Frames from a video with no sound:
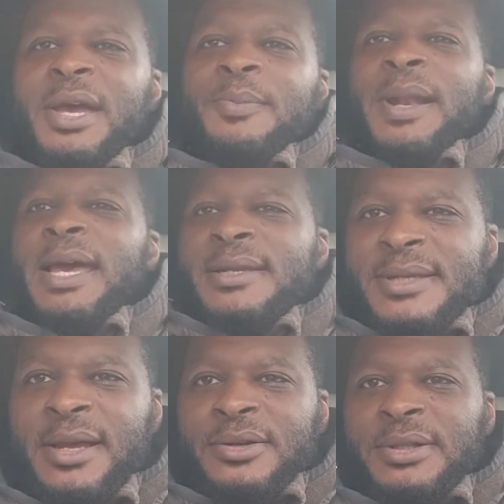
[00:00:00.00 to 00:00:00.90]
Players
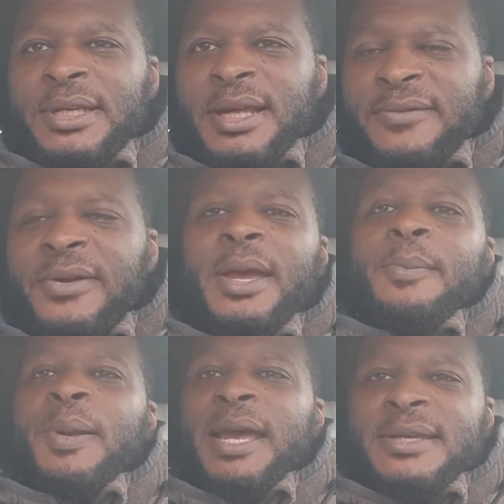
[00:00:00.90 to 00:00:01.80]
aren't good enough.
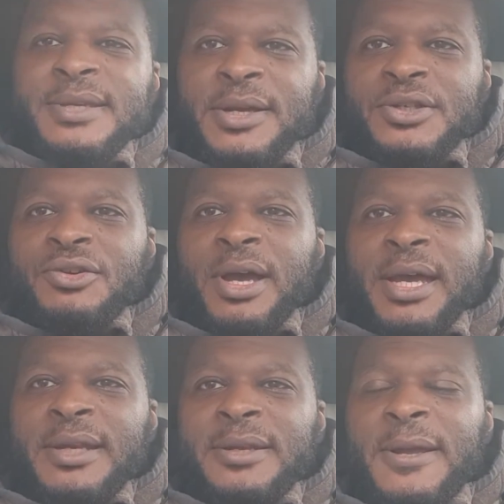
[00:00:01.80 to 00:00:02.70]
Players aren't trying.